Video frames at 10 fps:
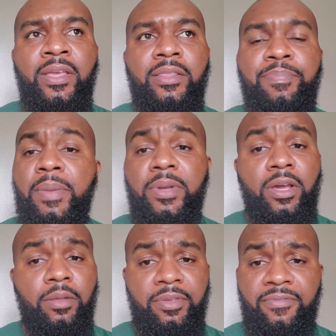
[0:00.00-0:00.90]
People are
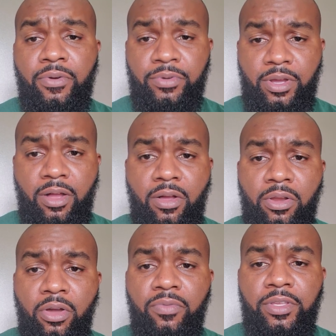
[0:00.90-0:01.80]
going to be voting
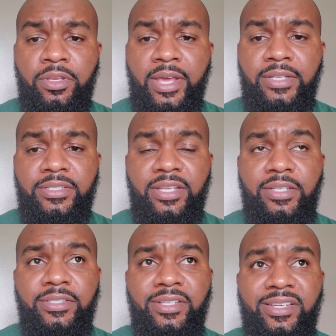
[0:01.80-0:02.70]
all over the United
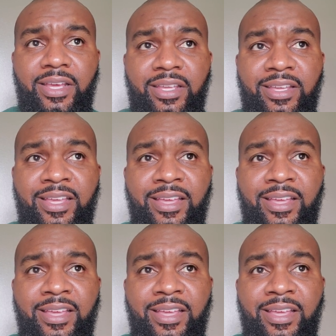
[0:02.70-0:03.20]
States today.